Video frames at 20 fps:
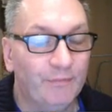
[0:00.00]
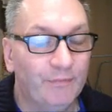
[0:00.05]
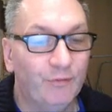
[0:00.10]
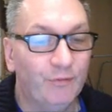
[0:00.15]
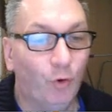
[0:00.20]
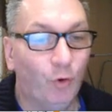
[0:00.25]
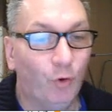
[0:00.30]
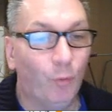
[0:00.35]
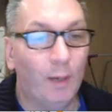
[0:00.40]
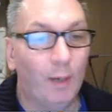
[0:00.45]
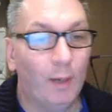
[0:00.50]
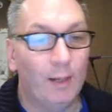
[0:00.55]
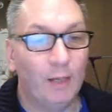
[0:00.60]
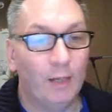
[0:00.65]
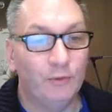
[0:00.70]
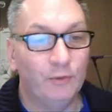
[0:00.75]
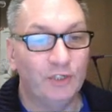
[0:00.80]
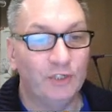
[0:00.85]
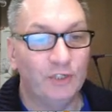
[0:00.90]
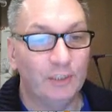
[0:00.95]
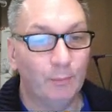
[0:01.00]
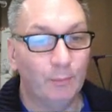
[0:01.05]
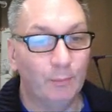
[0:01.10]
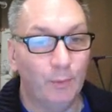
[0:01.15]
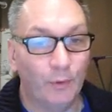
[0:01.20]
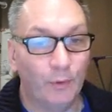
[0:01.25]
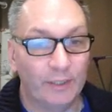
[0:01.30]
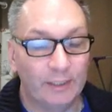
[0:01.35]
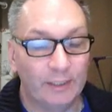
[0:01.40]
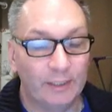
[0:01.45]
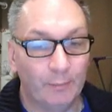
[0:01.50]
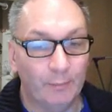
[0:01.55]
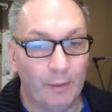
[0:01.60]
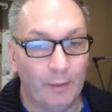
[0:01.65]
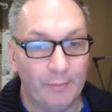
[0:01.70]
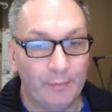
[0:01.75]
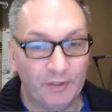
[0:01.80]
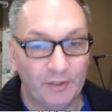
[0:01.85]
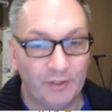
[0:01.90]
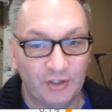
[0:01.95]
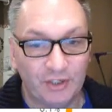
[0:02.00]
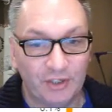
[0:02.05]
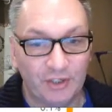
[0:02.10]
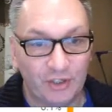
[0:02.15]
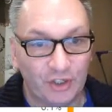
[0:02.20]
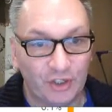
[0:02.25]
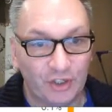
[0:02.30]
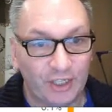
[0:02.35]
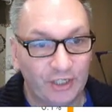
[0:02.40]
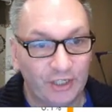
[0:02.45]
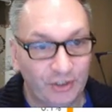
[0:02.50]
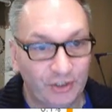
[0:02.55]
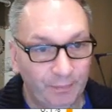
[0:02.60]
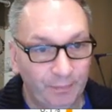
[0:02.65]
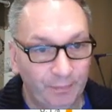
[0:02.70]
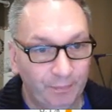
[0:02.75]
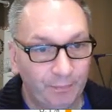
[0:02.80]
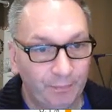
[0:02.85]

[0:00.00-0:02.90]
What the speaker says: for my hosting and blogging and my business education.